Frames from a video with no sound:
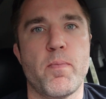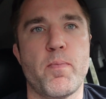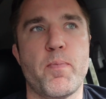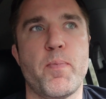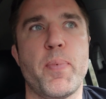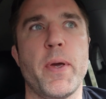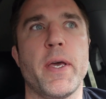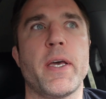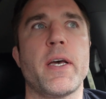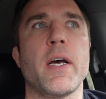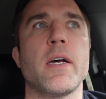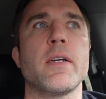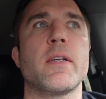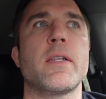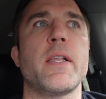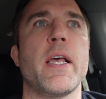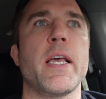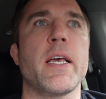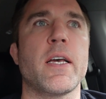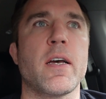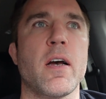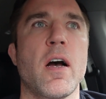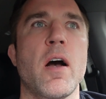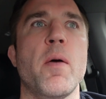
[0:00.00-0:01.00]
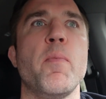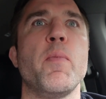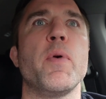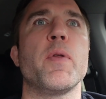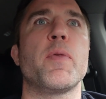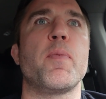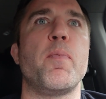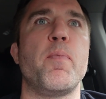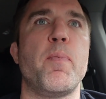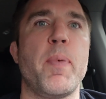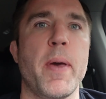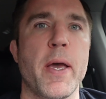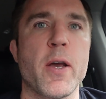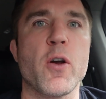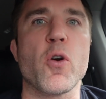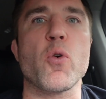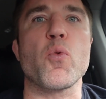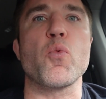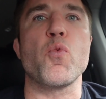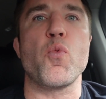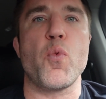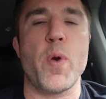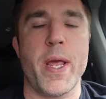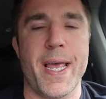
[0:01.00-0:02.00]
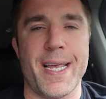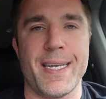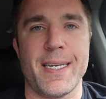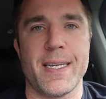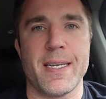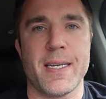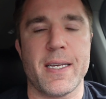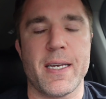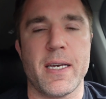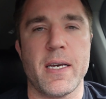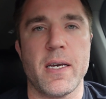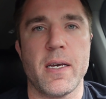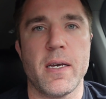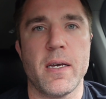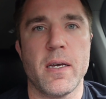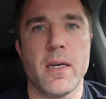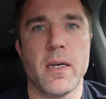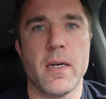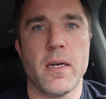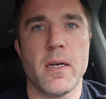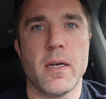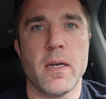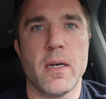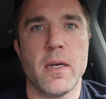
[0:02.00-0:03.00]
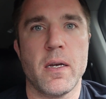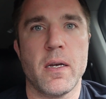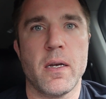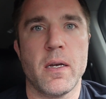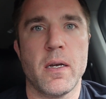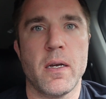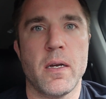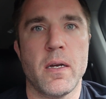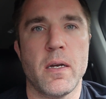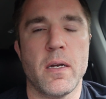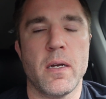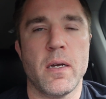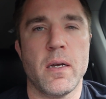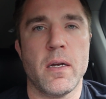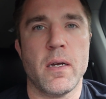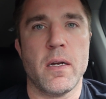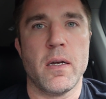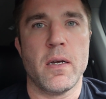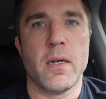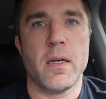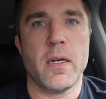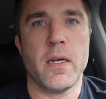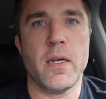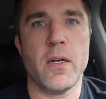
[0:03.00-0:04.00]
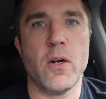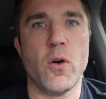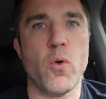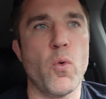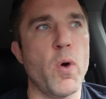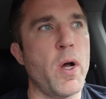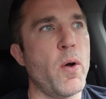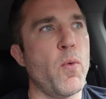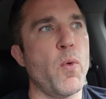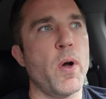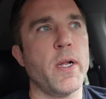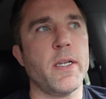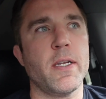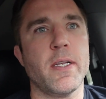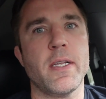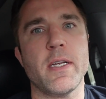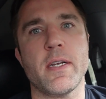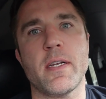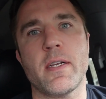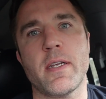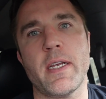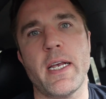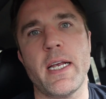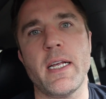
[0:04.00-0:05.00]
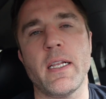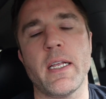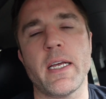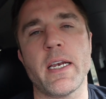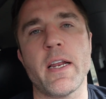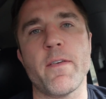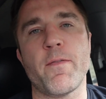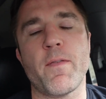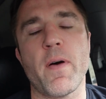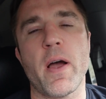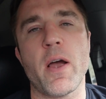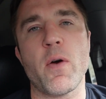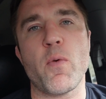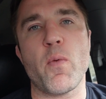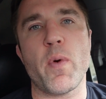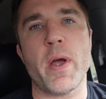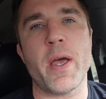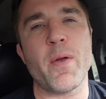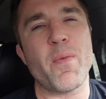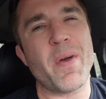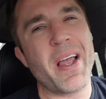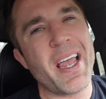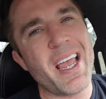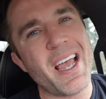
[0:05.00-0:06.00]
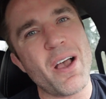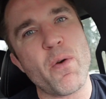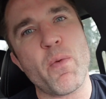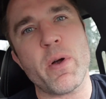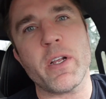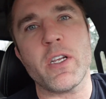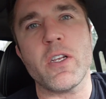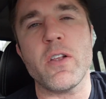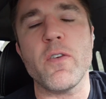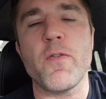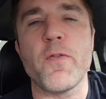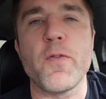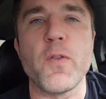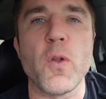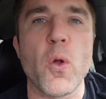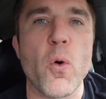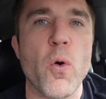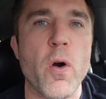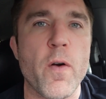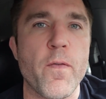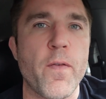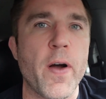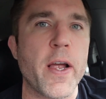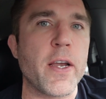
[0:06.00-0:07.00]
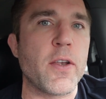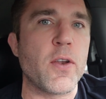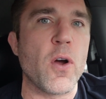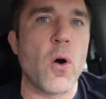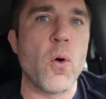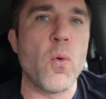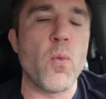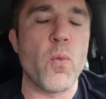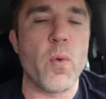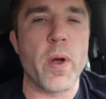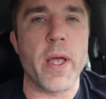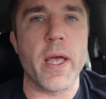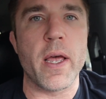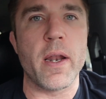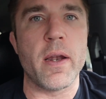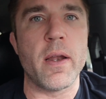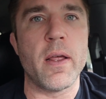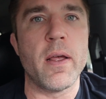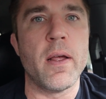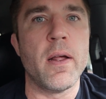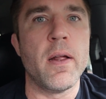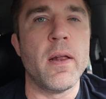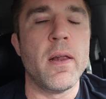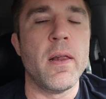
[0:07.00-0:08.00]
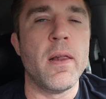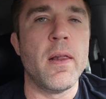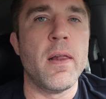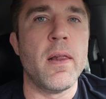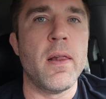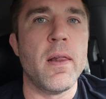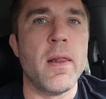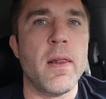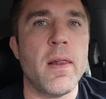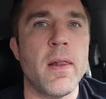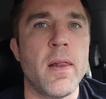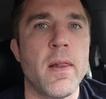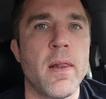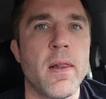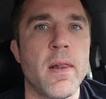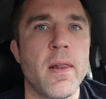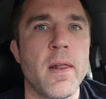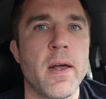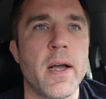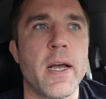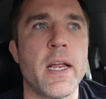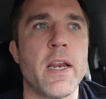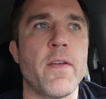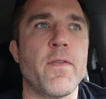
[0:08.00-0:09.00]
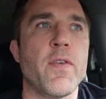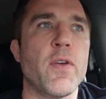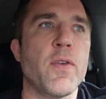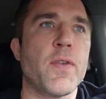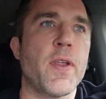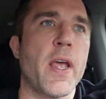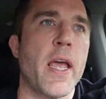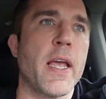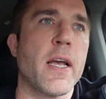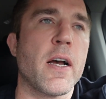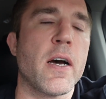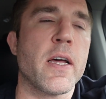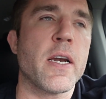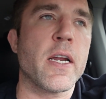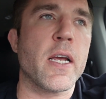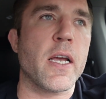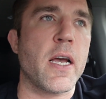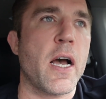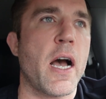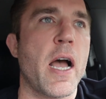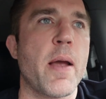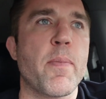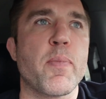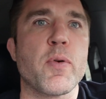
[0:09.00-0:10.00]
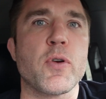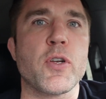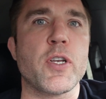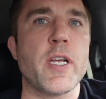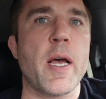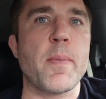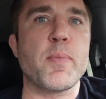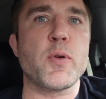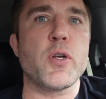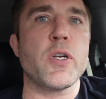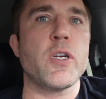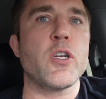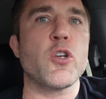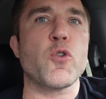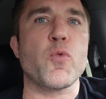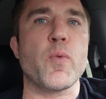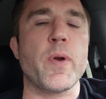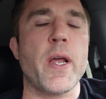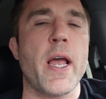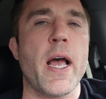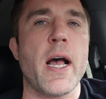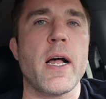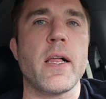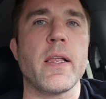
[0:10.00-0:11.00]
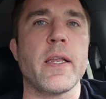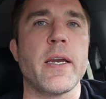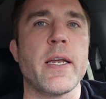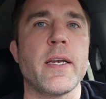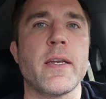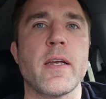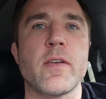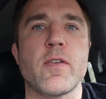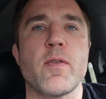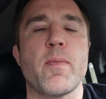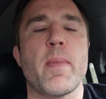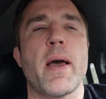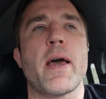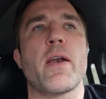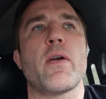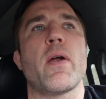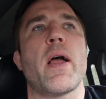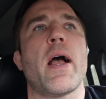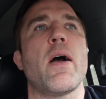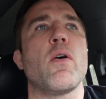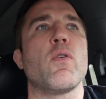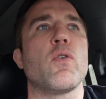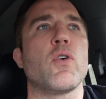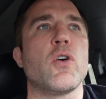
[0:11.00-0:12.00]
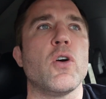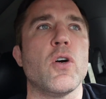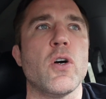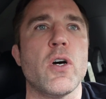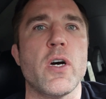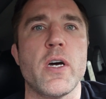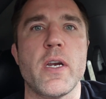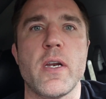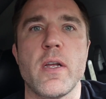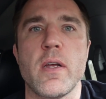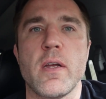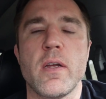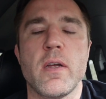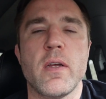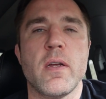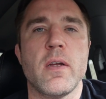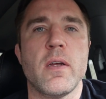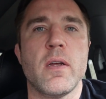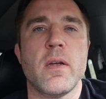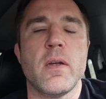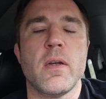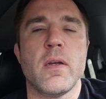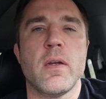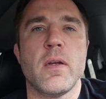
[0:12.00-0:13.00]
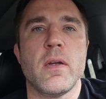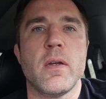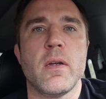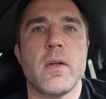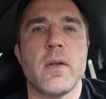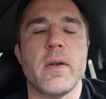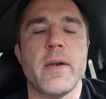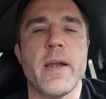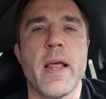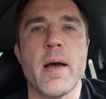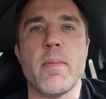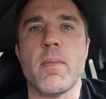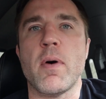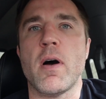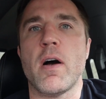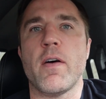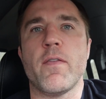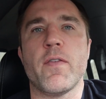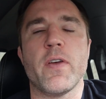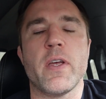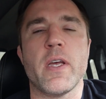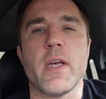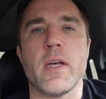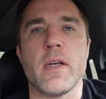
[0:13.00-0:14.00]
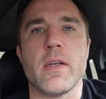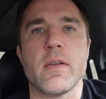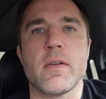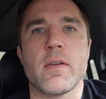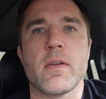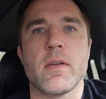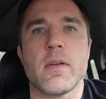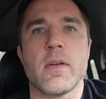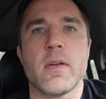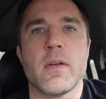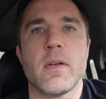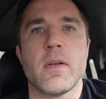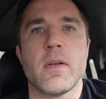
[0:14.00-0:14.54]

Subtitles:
because they come with bigger risk. You know, what's the ceiling if I win? Well, what's the floor if I don't win? And if you take on a guy, perception is reality. It doesn't matter how good Nemov is.